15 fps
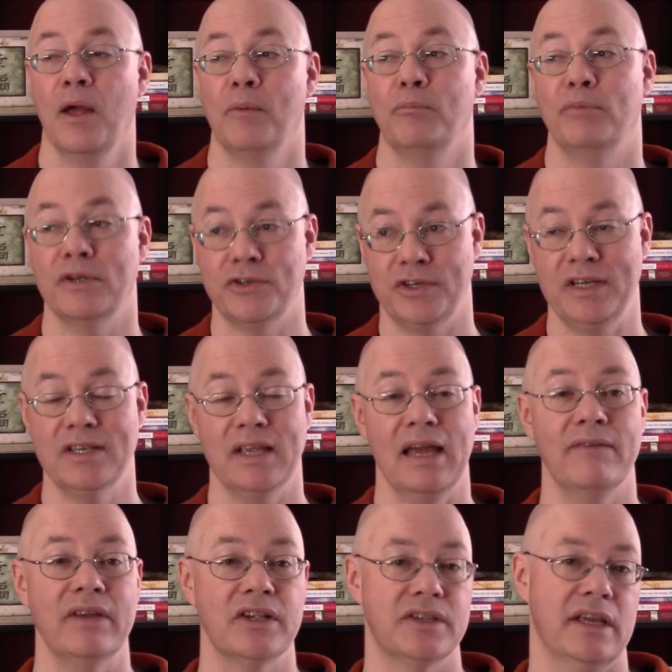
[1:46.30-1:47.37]
but she's
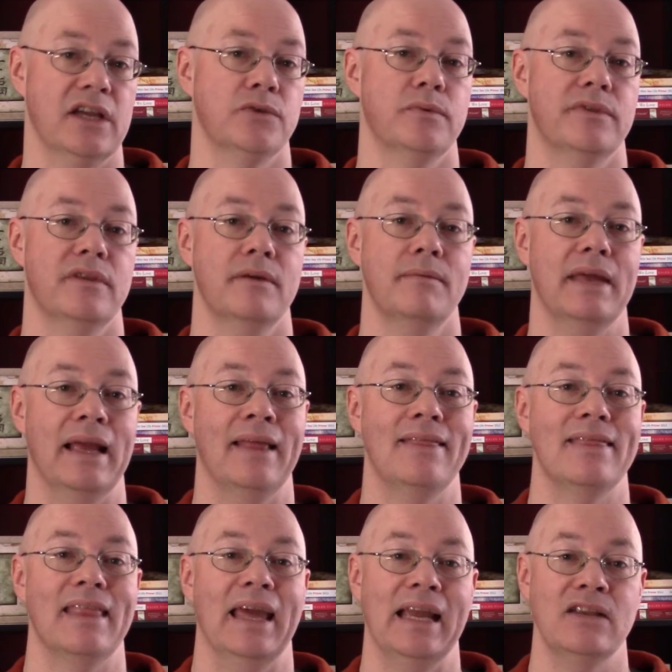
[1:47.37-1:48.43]
having sex with them
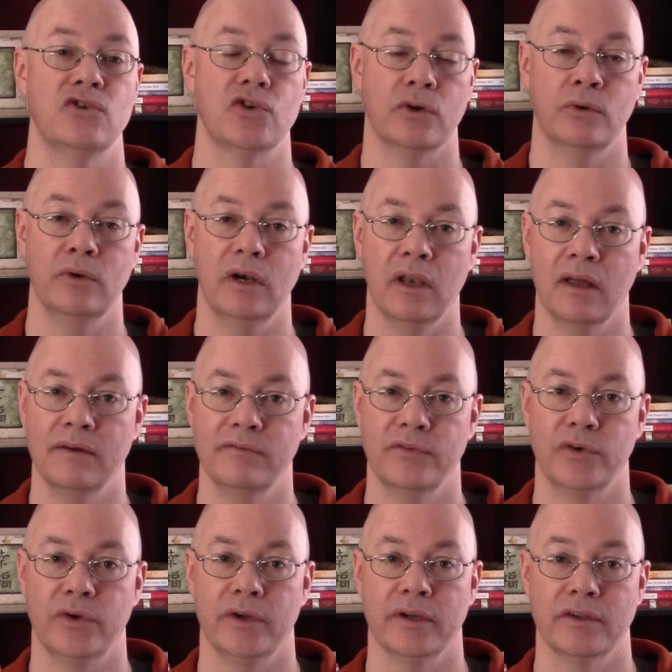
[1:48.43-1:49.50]
and they don't love
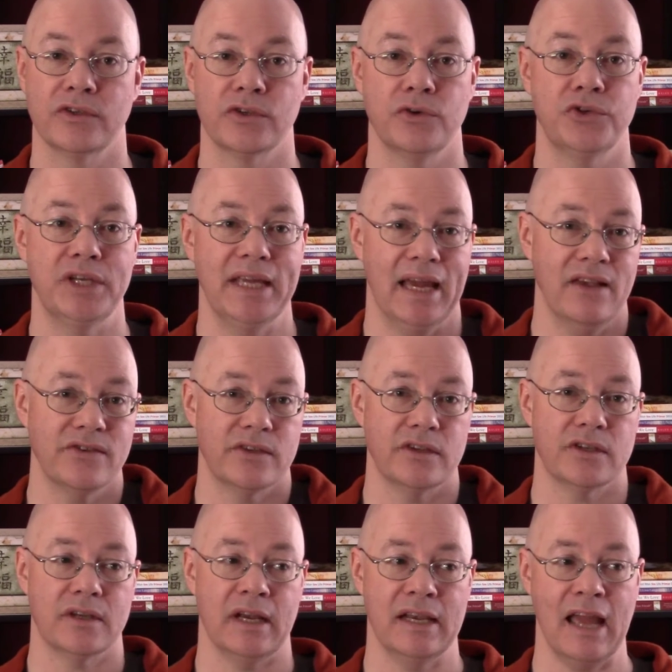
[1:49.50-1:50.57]
her. So she has this
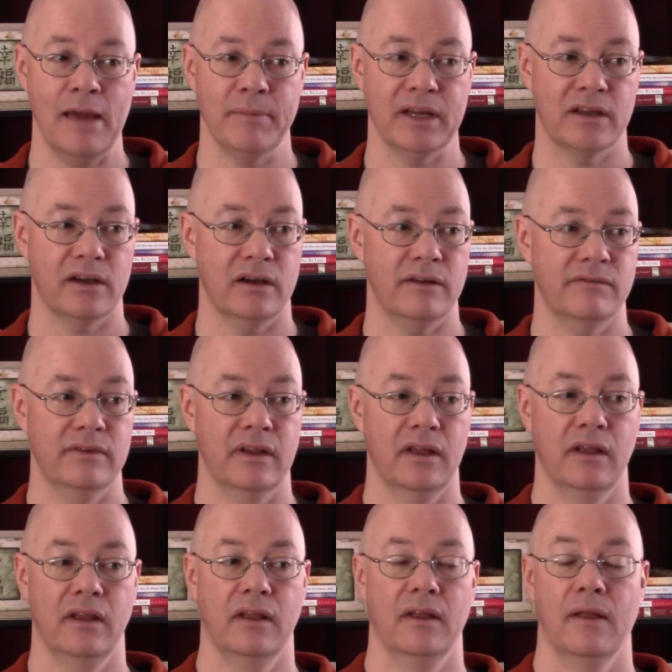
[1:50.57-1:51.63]
dynamic of
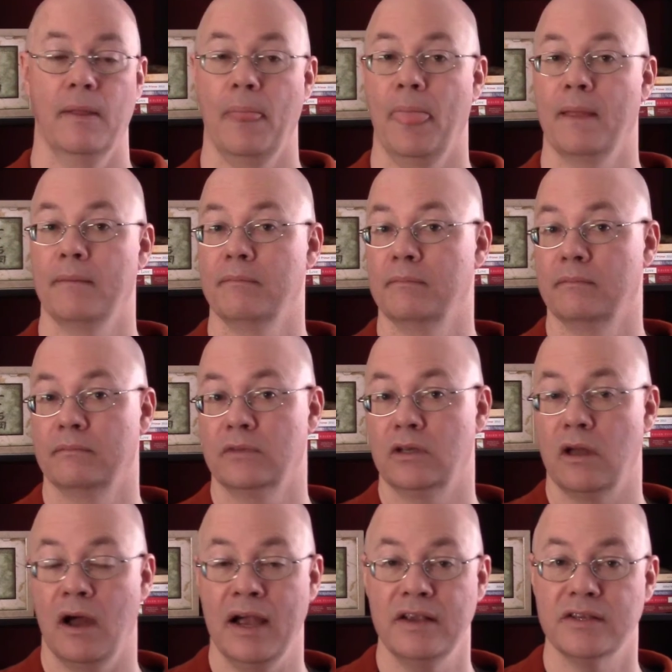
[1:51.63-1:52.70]

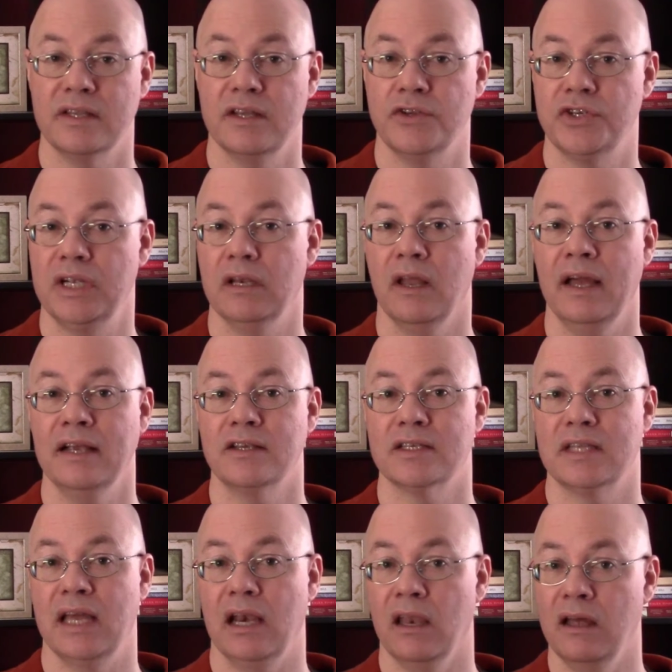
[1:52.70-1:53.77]
guys that she likes
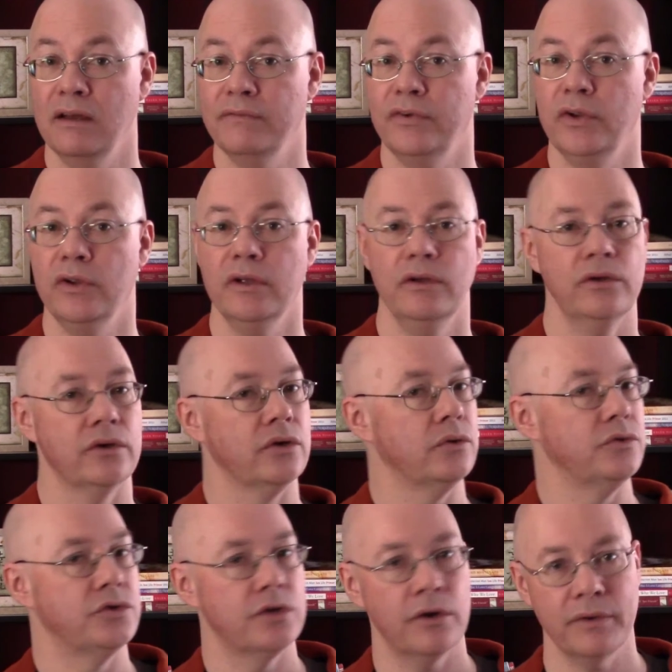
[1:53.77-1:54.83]
that love her,
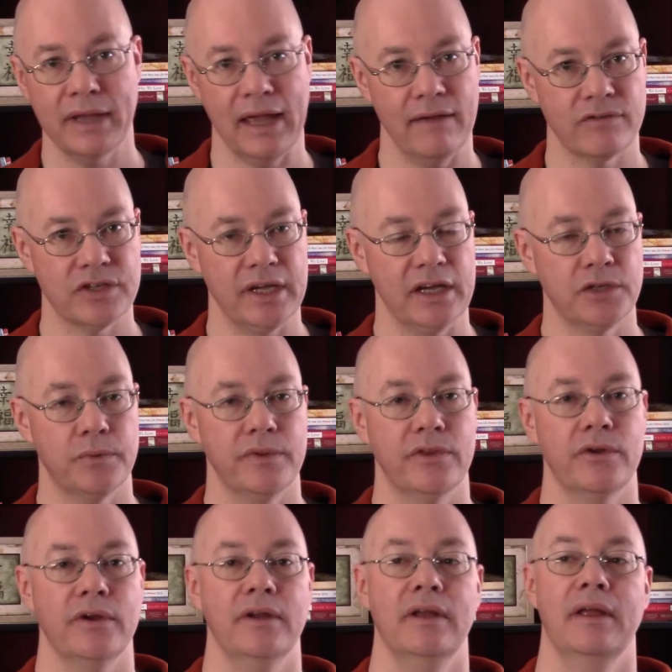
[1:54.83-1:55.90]
who don't have sex with
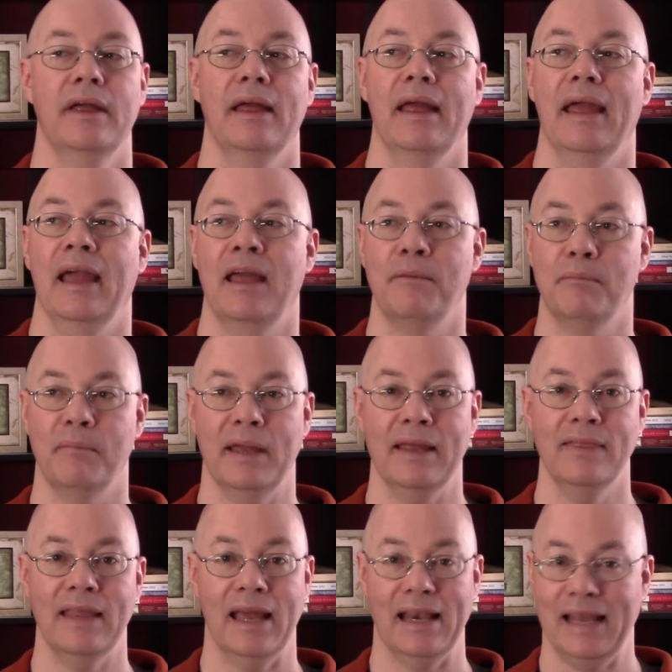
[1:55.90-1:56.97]
her, and
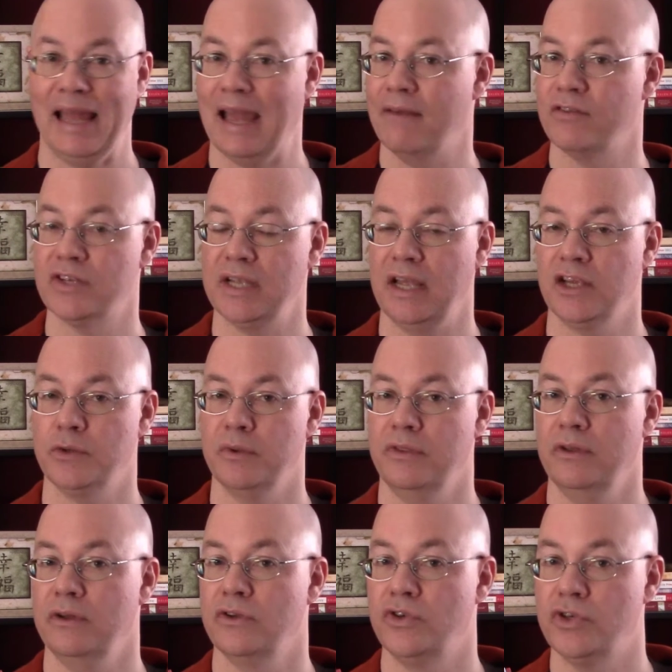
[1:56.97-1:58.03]
men that have sex with
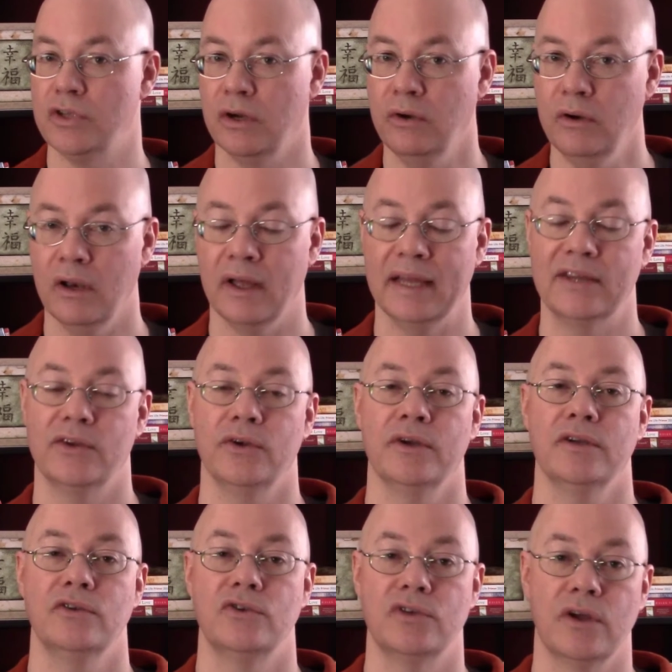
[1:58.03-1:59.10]
her, don't like
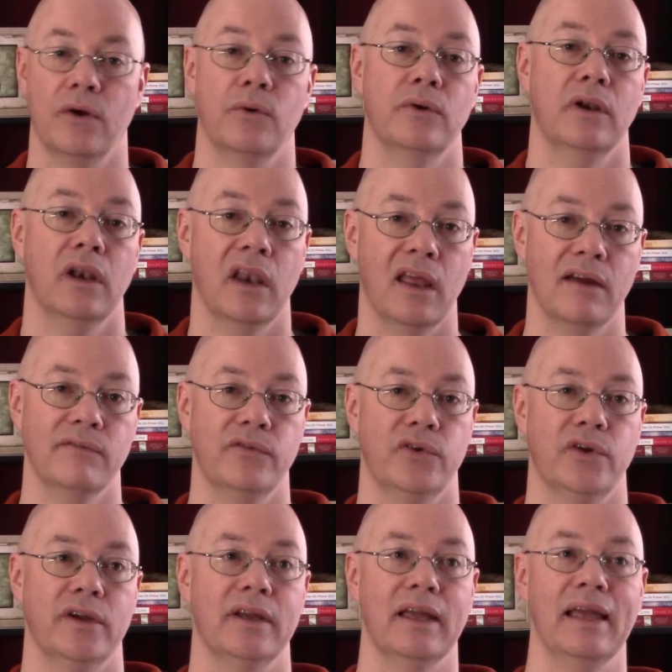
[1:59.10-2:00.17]
her, don't love
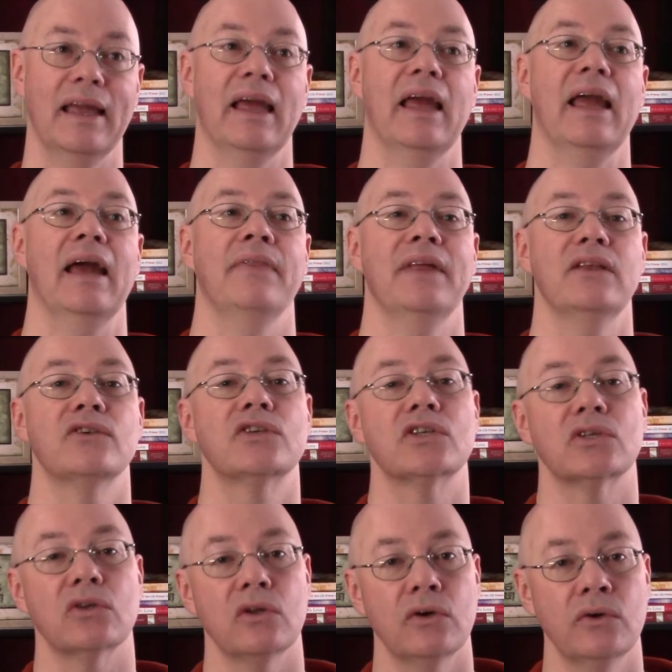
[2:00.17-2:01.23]
her. And then
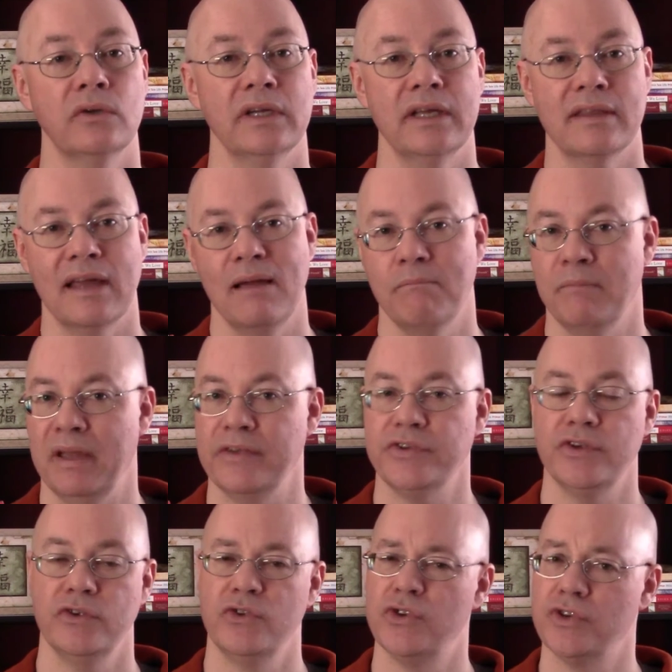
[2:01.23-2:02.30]
slowly that message